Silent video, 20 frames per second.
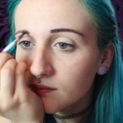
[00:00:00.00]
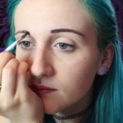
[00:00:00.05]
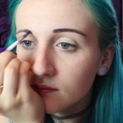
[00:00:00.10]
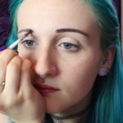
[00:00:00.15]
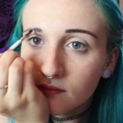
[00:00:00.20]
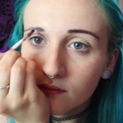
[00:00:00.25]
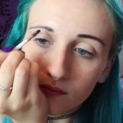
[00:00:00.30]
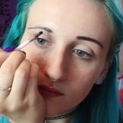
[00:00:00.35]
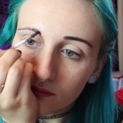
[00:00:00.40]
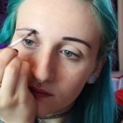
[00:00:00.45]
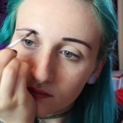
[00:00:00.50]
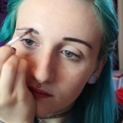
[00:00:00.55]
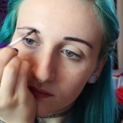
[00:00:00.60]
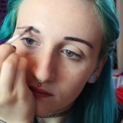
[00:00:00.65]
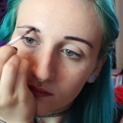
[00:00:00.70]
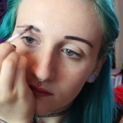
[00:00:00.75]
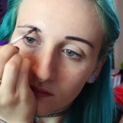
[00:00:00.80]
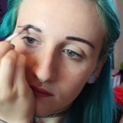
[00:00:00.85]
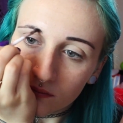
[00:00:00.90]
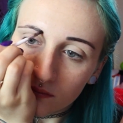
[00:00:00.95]

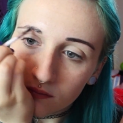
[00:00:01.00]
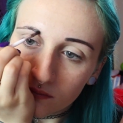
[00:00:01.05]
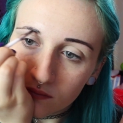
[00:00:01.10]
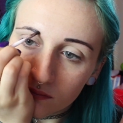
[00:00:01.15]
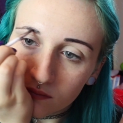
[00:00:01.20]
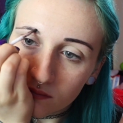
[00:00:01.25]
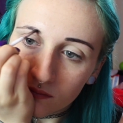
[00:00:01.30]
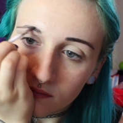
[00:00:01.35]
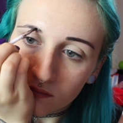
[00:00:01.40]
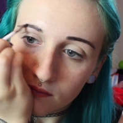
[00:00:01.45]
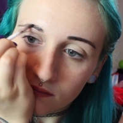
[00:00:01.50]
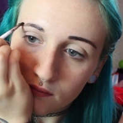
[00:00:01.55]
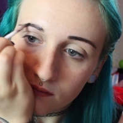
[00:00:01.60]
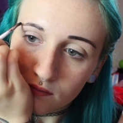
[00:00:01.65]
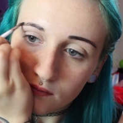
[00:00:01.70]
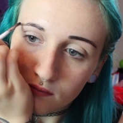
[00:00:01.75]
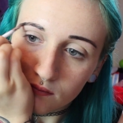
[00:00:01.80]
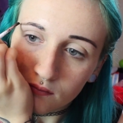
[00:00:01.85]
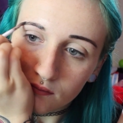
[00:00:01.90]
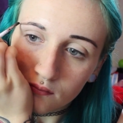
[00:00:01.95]

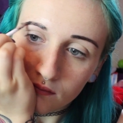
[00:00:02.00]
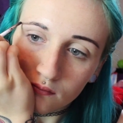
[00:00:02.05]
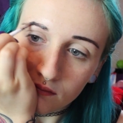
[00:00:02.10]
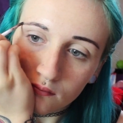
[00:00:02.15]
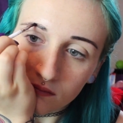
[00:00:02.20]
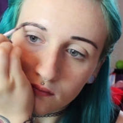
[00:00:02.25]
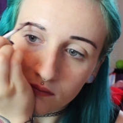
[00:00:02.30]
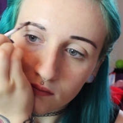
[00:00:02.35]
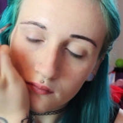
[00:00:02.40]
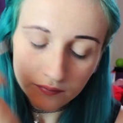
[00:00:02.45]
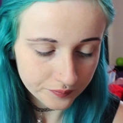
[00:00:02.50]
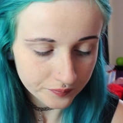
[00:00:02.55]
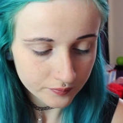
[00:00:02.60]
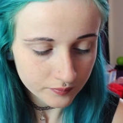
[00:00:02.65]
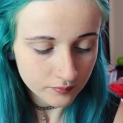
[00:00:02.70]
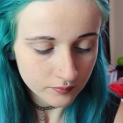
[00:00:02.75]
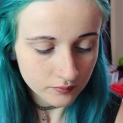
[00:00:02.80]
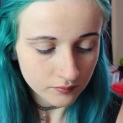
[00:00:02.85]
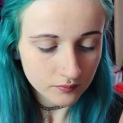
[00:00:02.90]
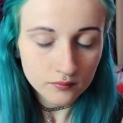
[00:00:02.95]

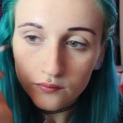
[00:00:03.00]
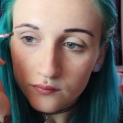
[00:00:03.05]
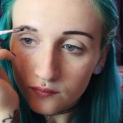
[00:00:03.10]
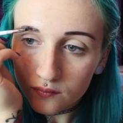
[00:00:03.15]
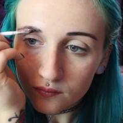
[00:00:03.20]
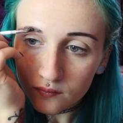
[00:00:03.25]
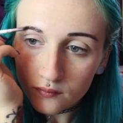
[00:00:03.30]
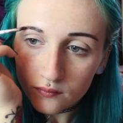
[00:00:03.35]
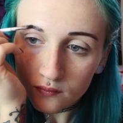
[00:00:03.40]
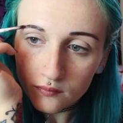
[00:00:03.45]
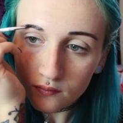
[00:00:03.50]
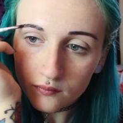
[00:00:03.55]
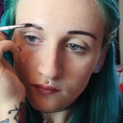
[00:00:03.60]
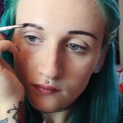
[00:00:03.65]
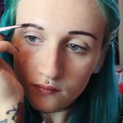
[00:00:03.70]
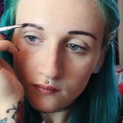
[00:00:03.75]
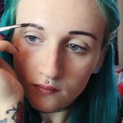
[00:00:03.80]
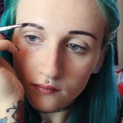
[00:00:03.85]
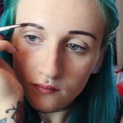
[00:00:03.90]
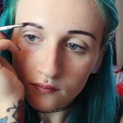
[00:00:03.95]

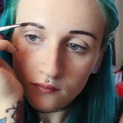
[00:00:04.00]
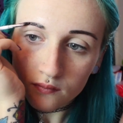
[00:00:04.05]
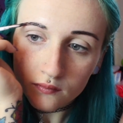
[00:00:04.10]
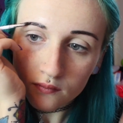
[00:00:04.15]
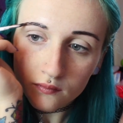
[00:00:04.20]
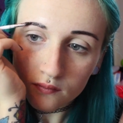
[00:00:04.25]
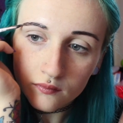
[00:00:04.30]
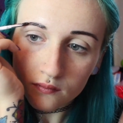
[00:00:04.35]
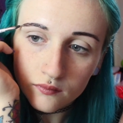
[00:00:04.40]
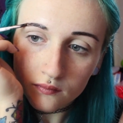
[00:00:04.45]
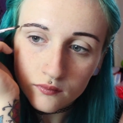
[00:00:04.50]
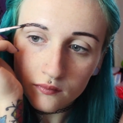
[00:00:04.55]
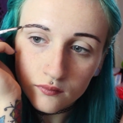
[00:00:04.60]
(no one is talking)